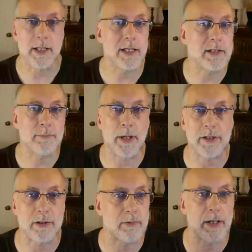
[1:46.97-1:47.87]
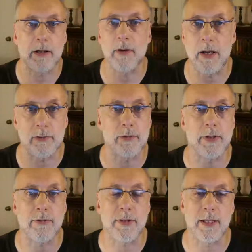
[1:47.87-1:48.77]
kids and pets are running around
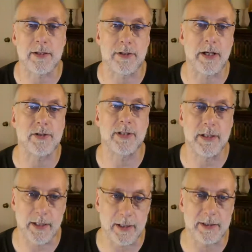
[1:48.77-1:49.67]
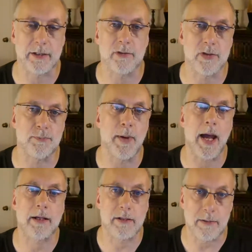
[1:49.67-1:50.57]
doing things, they're sending signals
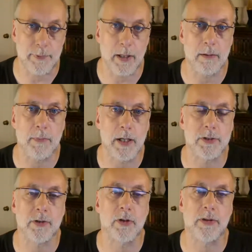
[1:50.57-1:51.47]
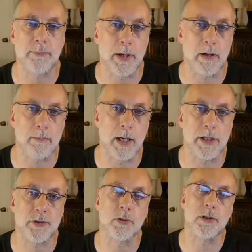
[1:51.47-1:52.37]
back to the parent module. The parent
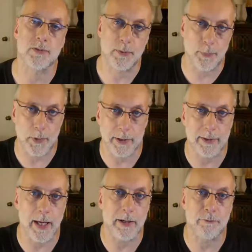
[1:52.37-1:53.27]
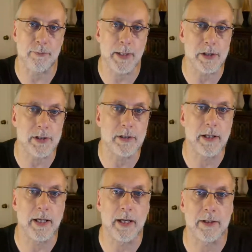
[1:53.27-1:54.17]
module is reporting that information
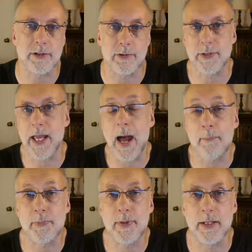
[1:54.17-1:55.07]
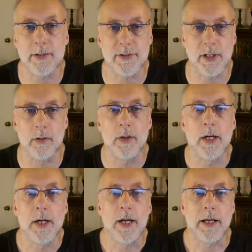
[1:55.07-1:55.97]
to the app. And so
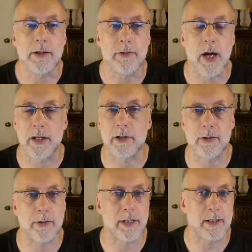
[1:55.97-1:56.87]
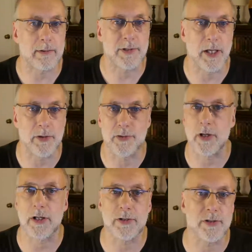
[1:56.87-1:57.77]
you're not incurring cell
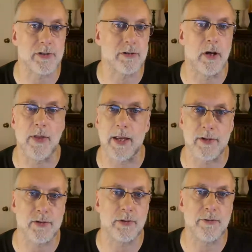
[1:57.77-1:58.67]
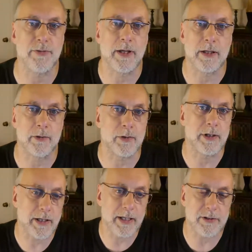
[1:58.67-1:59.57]
charges and all that sort of thing in order
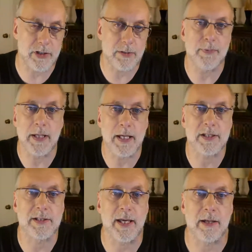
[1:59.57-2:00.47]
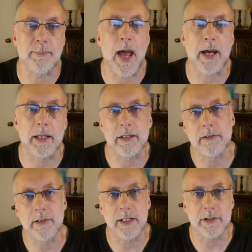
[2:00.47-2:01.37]
to get GPS data back
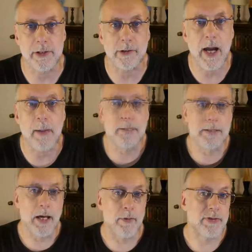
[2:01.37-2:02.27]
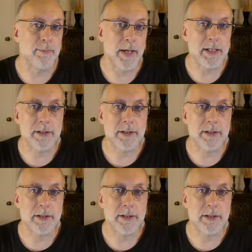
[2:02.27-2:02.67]
into your app. Now with the base